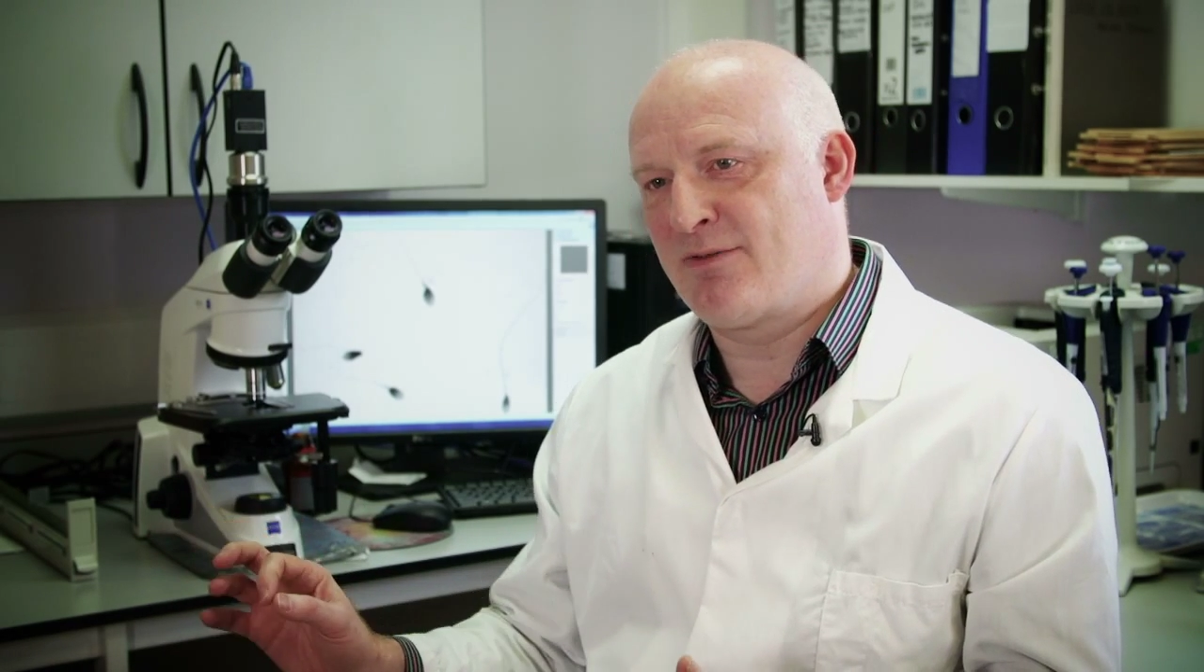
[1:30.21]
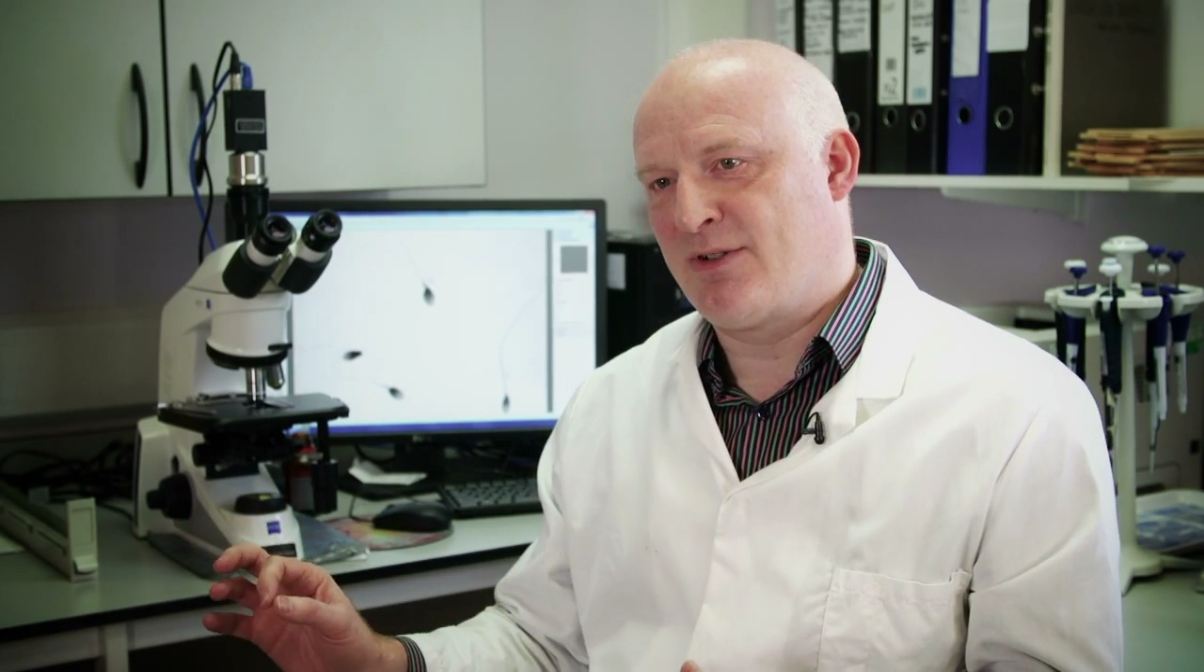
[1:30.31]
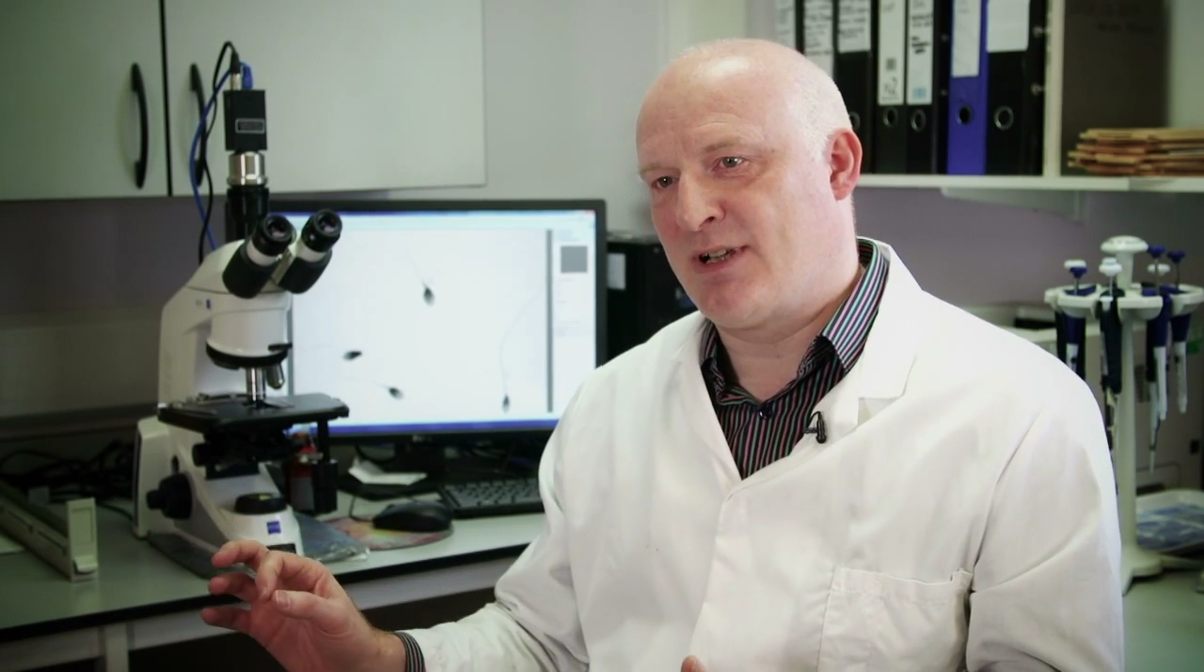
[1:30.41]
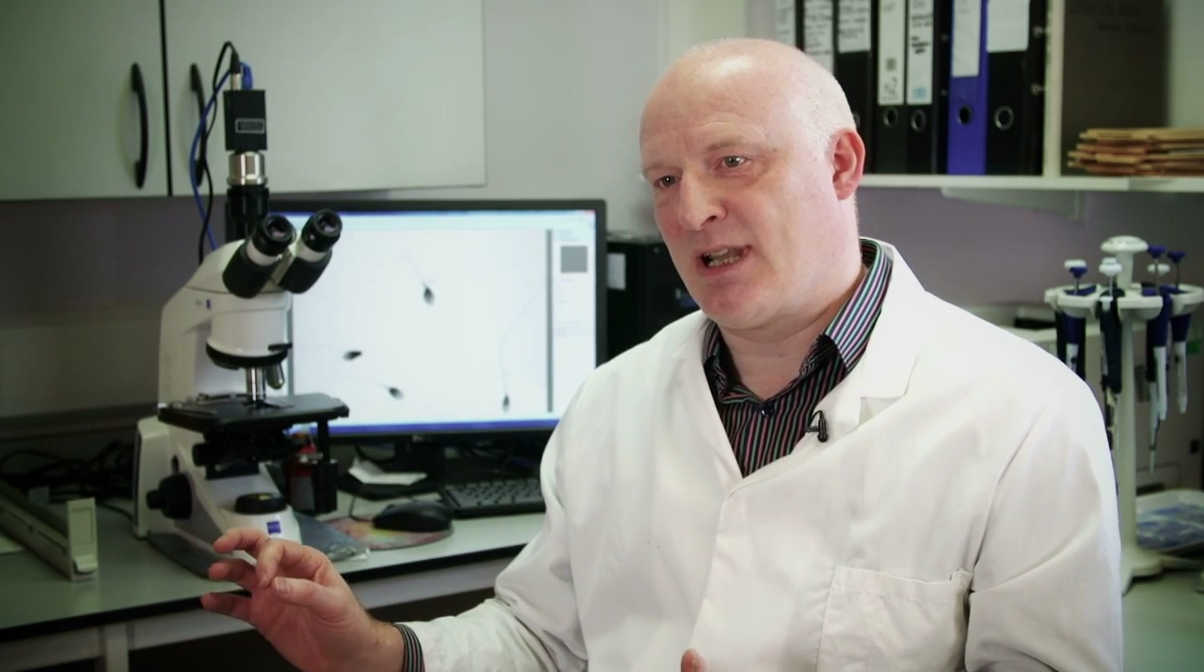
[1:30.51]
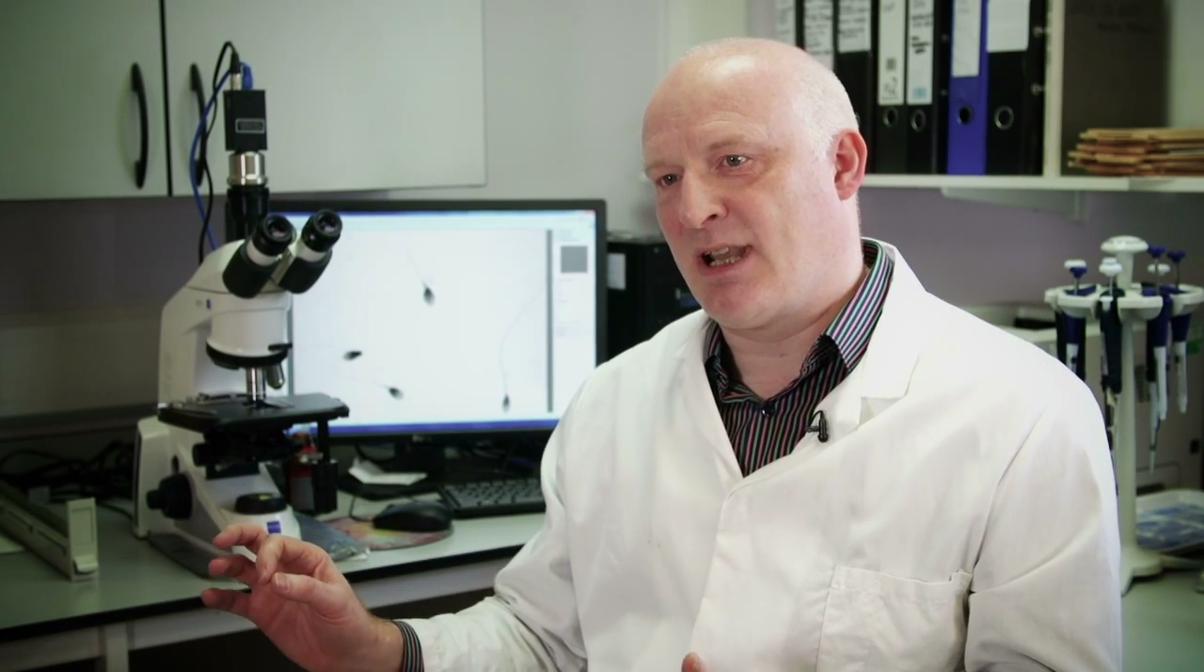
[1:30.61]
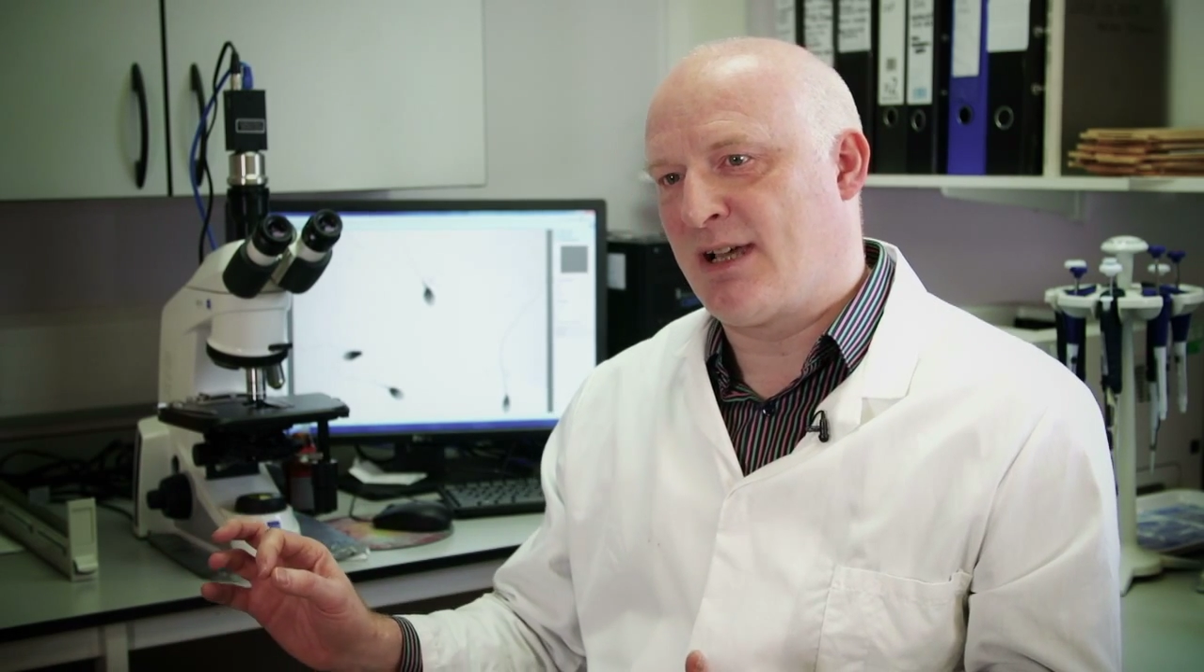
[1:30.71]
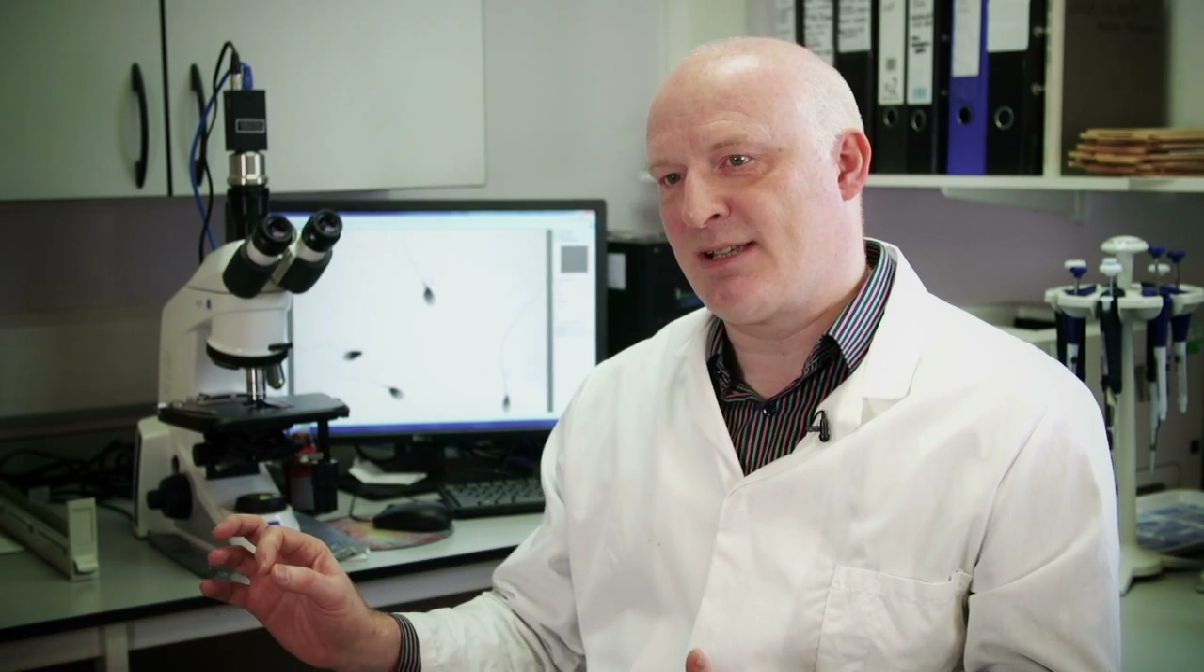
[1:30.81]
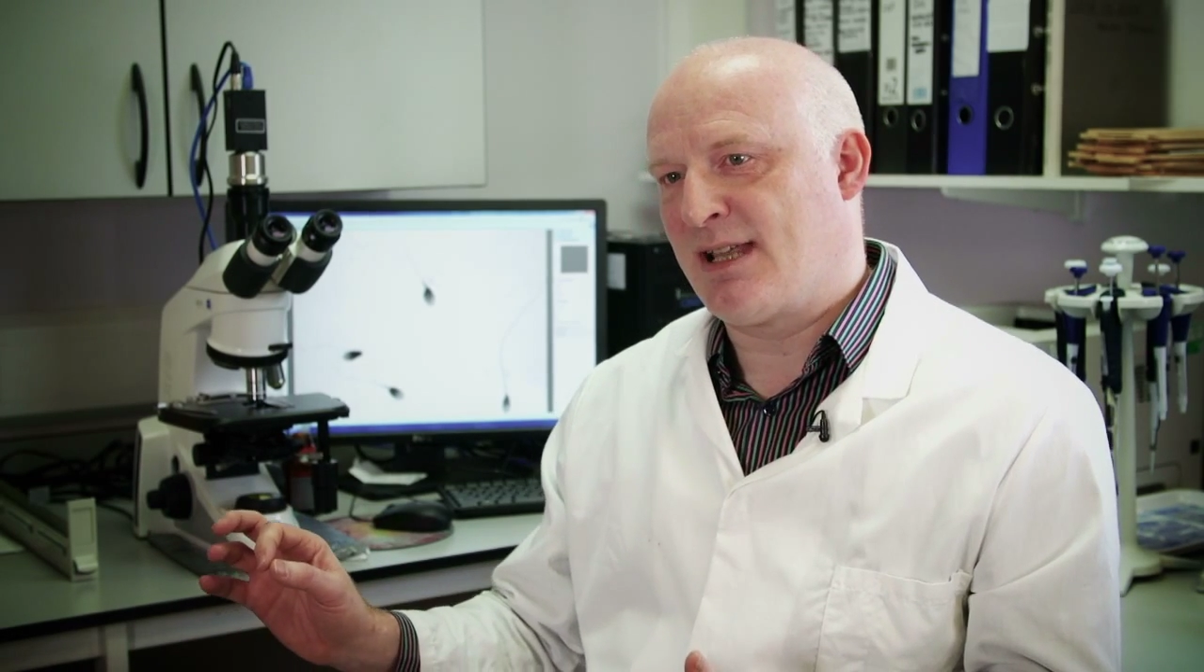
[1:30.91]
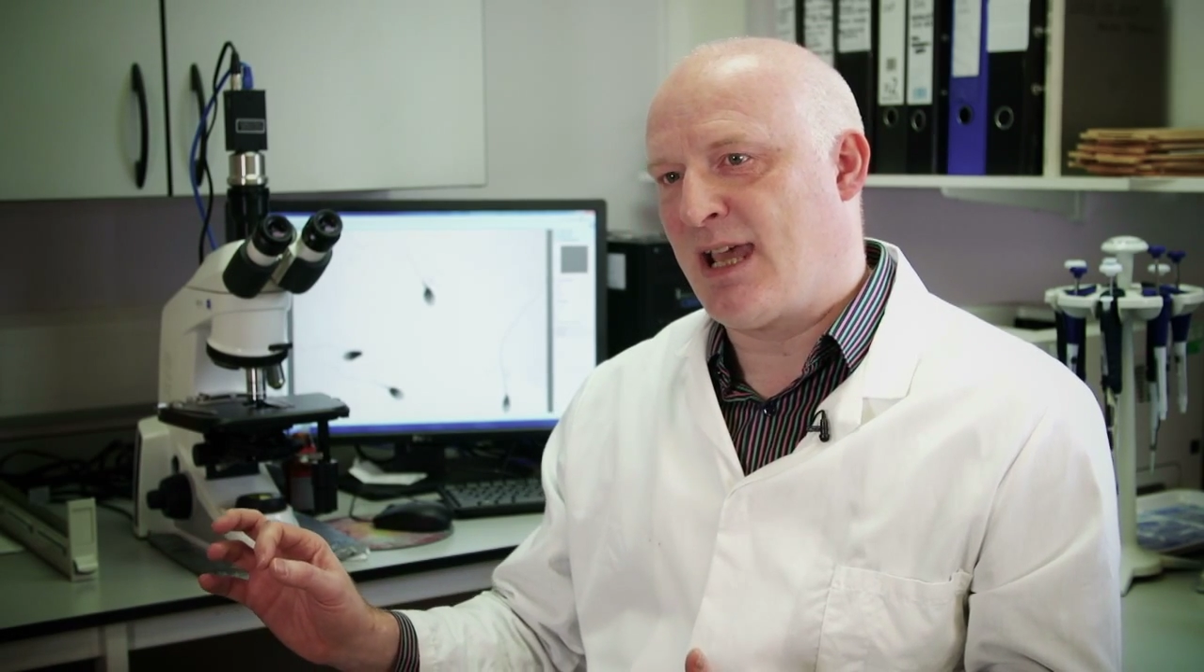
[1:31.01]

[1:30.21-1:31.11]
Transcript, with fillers: fertilize